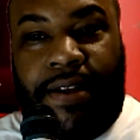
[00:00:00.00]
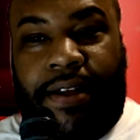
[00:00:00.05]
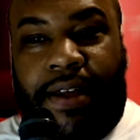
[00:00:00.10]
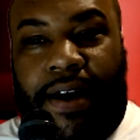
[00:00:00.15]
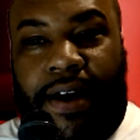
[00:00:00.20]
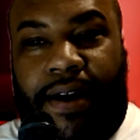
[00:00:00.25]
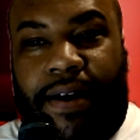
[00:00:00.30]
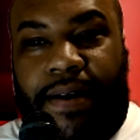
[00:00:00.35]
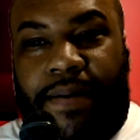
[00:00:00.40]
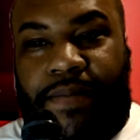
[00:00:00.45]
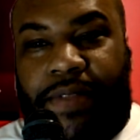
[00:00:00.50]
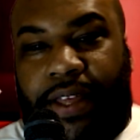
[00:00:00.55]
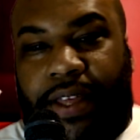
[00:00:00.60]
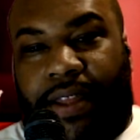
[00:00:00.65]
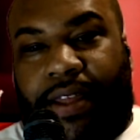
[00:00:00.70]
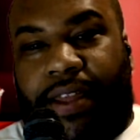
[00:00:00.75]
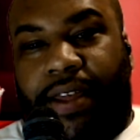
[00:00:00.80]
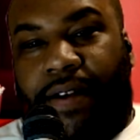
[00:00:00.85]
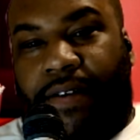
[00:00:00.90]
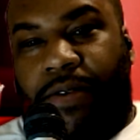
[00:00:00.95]

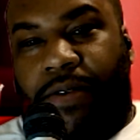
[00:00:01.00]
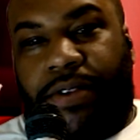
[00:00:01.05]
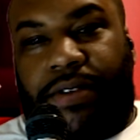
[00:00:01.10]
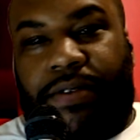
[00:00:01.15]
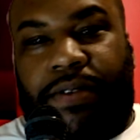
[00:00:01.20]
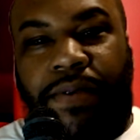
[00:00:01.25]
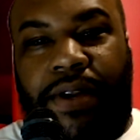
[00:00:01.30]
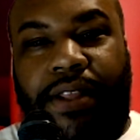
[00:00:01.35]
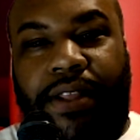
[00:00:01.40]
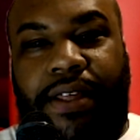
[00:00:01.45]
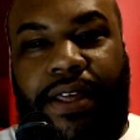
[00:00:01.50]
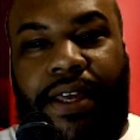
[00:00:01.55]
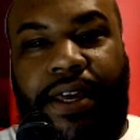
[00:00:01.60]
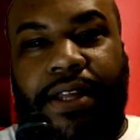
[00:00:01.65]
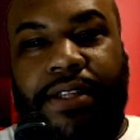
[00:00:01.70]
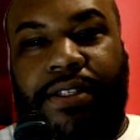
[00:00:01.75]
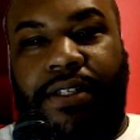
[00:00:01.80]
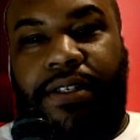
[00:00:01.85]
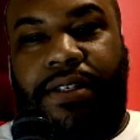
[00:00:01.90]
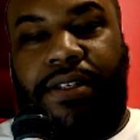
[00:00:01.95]
Of course, one of the
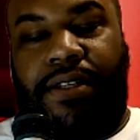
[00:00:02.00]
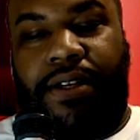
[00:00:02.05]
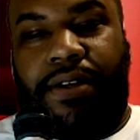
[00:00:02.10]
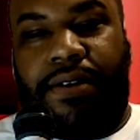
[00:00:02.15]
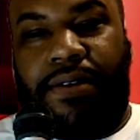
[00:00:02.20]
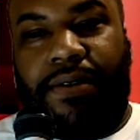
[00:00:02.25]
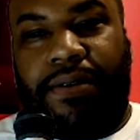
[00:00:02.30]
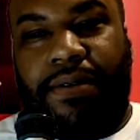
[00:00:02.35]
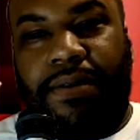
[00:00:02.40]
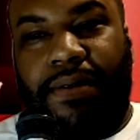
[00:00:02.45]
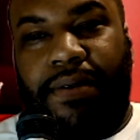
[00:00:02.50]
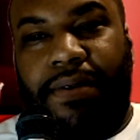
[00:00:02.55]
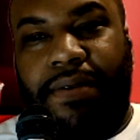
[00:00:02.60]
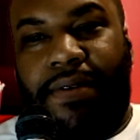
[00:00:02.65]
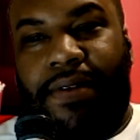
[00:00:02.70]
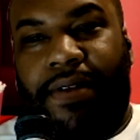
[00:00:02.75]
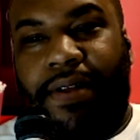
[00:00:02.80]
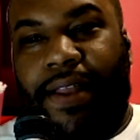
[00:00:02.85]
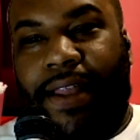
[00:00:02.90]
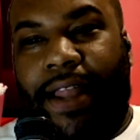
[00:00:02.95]
kids is still
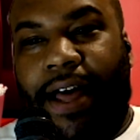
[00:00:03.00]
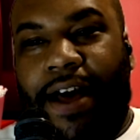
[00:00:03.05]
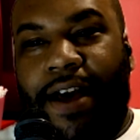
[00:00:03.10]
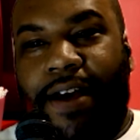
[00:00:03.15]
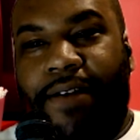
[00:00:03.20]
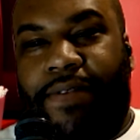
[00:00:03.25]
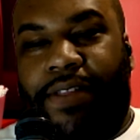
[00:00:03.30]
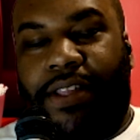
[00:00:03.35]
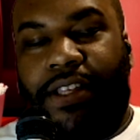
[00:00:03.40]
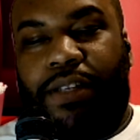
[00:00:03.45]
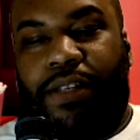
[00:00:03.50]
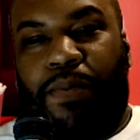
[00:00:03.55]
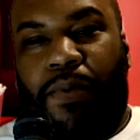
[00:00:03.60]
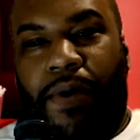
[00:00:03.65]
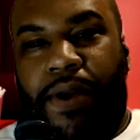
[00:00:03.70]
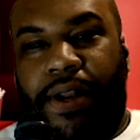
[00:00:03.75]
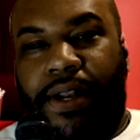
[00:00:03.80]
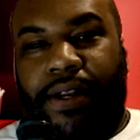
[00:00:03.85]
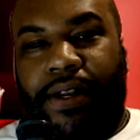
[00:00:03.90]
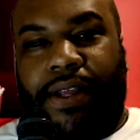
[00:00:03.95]
alive at this
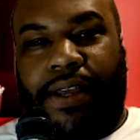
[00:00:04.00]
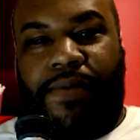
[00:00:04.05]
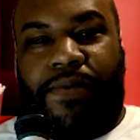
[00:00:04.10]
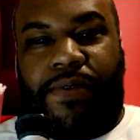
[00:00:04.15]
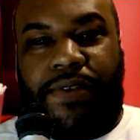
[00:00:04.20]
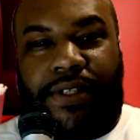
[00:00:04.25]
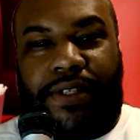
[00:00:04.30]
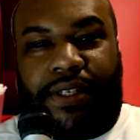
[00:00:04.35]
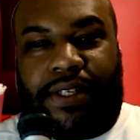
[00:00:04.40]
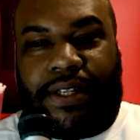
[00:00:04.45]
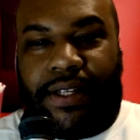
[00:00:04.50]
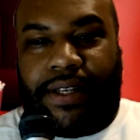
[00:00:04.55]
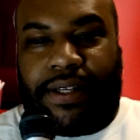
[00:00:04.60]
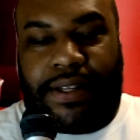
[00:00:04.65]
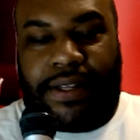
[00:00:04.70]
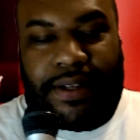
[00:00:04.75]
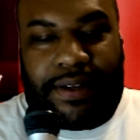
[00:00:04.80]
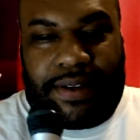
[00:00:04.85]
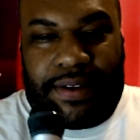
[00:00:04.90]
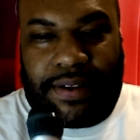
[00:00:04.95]
point, and he wants
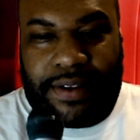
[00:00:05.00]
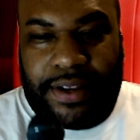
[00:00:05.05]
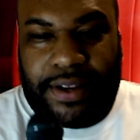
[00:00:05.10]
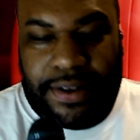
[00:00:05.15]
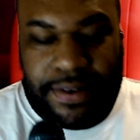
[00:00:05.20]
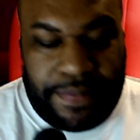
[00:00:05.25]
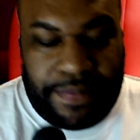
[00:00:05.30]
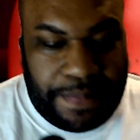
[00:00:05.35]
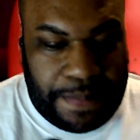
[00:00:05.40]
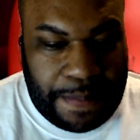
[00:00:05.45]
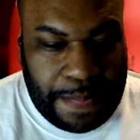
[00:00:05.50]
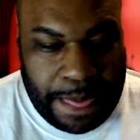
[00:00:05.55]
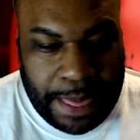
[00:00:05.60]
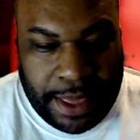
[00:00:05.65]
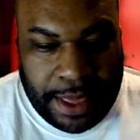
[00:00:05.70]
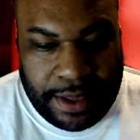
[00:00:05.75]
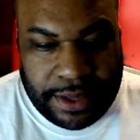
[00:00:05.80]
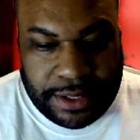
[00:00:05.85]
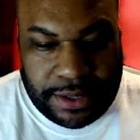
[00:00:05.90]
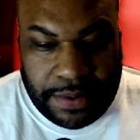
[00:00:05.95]
to, you know.
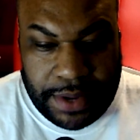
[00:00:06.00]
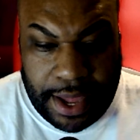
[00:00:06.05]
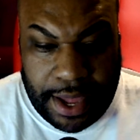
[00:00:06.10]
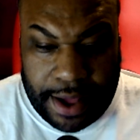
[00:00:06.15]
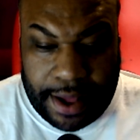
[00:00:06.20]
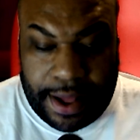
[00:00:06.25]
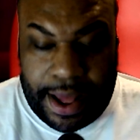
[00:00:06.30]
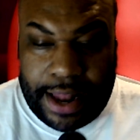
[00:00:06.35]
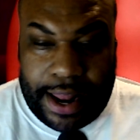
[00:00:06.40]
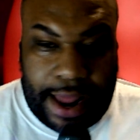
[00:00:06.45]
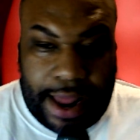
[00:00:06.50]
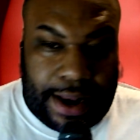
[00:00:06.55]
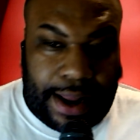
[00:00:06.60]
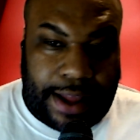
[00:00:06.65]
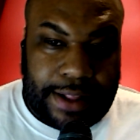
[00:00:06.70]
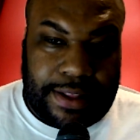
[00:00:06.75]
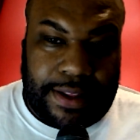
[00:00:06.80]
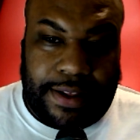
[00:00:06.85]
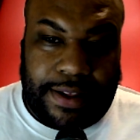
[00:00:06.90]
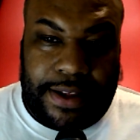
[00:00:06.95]
So yeah, I
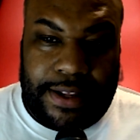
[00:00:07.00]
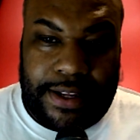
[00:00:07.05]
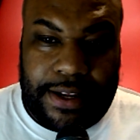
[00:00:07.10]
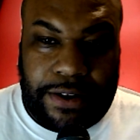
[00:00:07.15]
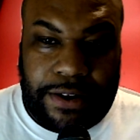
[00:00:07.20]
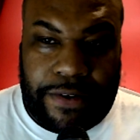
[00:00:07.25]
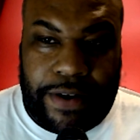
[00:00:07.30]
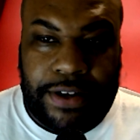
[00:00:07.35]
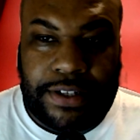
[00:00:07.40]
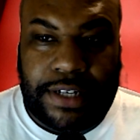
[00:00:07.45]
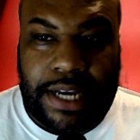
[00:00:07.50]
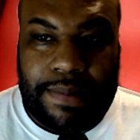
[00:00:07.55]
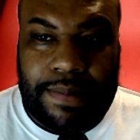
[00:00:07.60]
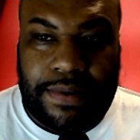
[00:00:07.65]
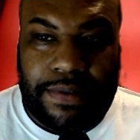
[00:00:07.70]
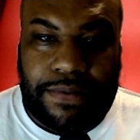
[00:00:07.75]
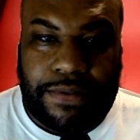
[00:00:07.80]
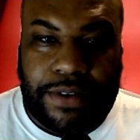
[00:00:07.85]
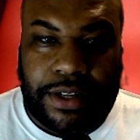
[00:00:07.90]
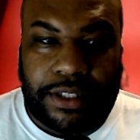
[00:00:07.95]
liked. He did a great job
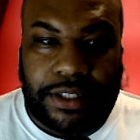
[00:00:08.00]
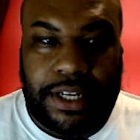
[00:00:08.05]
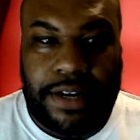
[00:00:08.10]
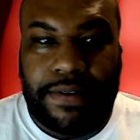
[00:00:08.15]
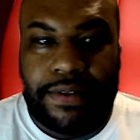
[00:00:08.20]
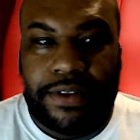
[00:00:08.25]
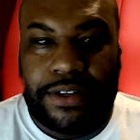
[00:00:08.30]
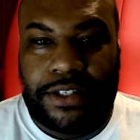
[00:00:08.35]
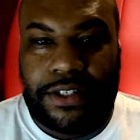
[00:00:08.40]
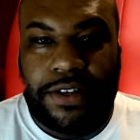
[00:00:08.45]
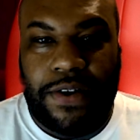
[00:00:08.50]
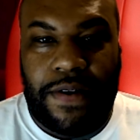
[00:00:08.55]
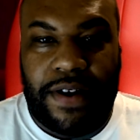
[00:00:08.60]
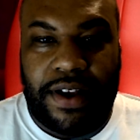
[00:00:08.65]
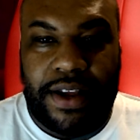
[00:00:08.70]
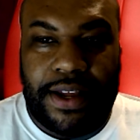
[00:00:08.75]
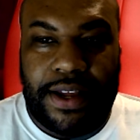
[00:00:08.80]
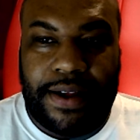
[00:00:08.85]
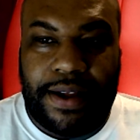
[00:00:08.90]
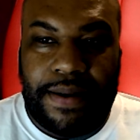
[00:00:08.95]
of continuing the
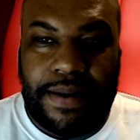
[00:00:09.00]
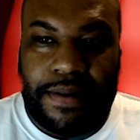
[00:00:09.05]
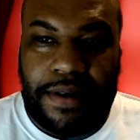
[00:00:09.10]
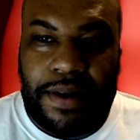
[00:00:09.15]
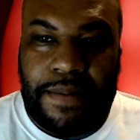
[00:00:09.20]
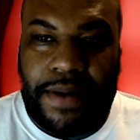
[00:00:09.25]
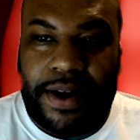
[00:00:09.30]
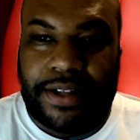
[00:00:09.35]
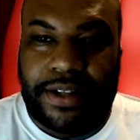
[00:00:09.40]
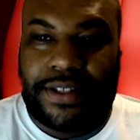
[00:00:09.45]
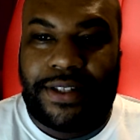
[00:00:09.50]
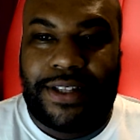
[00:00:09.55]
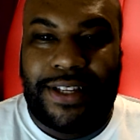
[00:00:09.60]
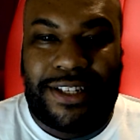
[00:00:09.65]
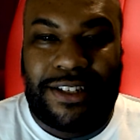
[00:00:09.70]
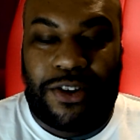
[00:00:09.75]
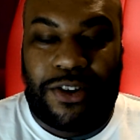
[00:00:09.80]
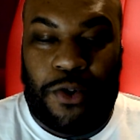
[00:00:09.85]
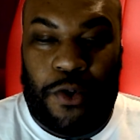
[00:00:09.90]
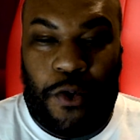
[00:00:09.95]
story amongst
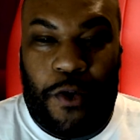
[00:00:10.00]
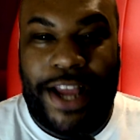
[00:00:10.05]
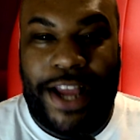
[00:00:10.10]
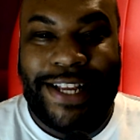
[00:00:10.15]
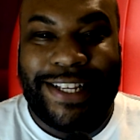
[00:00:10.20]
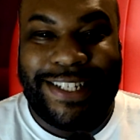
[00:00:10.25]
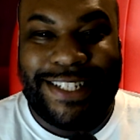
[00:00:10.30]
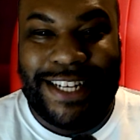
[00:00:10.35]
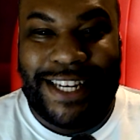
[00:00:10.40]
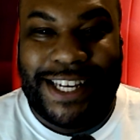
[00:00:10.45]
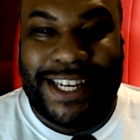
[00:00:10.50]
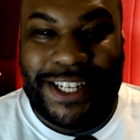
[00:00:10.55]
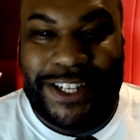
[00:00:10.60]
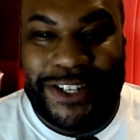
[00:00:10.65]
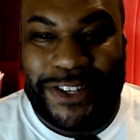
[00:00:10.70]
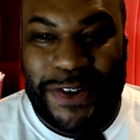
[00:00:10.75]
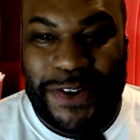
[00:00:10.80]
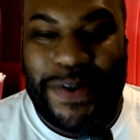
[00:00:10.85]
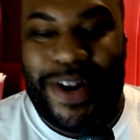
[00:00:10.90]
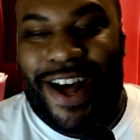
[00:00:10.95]
this crazy
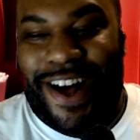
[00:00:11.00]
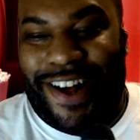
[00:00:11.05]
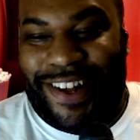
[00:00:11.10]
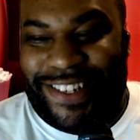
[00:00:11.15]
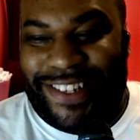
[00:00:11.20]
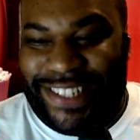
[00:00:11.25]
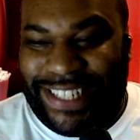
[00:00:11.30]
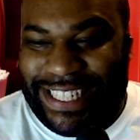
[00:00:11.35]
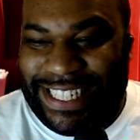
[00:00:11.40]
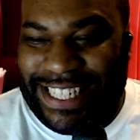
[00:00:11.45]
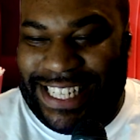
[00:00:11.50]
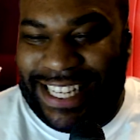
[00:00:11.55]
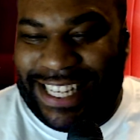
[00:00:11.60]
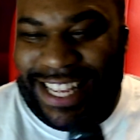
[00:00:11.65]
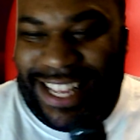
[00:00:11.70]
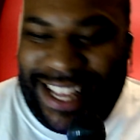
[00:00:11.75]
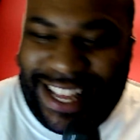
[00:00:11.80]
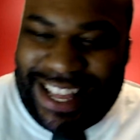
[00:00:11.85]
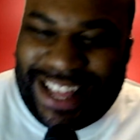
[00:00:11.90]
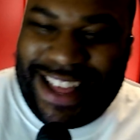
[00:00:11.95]
shootout.
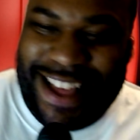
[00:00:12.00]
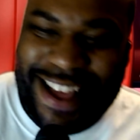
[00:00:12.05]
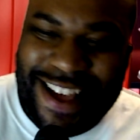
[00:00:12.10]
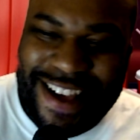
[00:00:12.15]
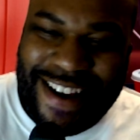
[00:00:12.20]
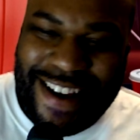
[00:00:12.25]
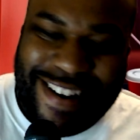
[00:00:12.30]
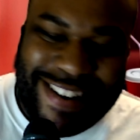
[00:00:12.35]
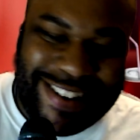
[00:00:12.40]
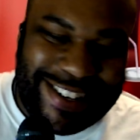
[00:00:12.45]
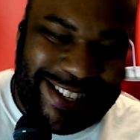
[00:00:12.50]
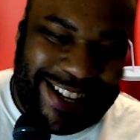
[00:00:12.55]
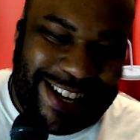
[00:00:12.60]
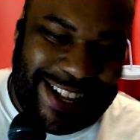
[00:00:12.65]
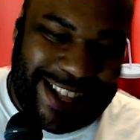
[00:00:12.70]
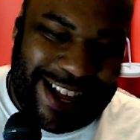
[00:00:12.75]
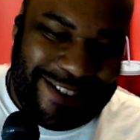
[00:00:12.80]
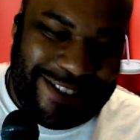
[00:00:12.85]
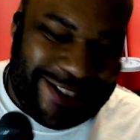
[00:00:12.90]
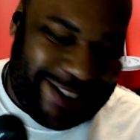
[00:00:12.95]
What did you think
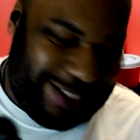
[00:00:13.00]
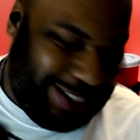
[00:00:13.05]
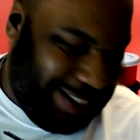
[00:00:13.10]
of that one?